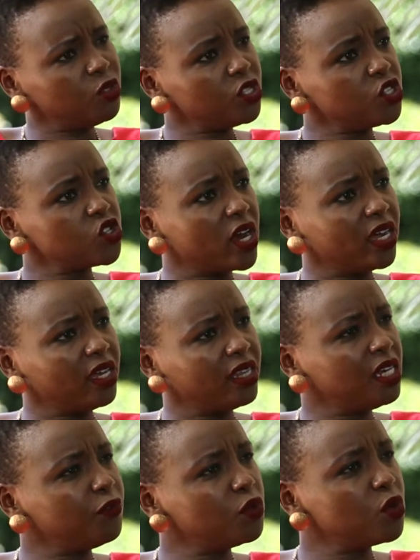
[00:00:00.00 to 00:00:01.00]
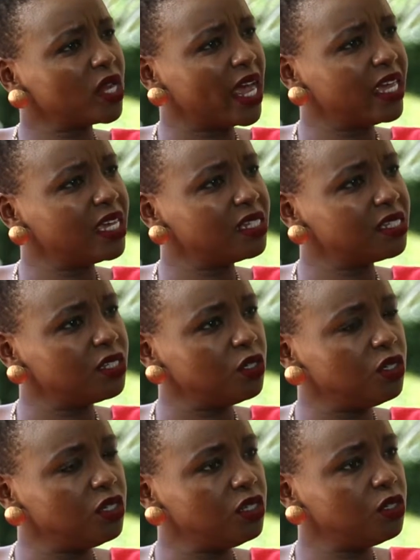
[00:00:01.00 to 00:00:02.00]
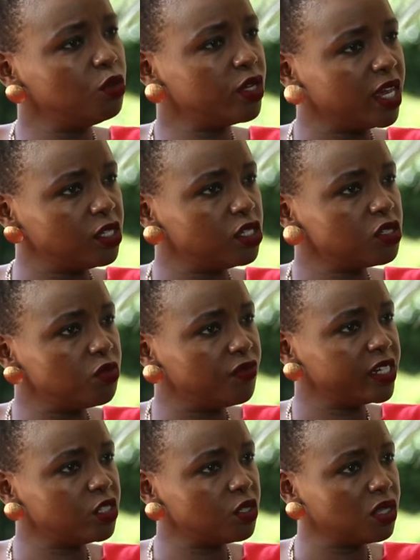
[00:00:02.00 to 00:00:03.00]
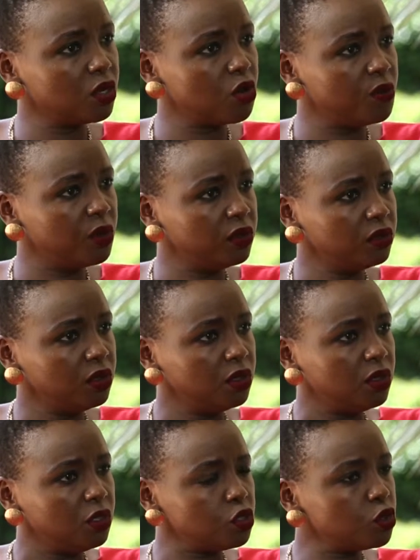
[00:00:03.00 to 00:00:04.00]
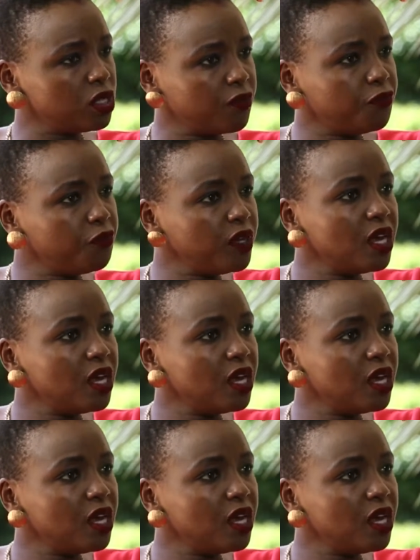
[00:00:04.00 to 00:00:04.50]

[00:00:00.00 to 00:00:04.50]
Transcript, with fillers: just try, and then if you don't like it, see you can just revert to the normal. Yes. So the fear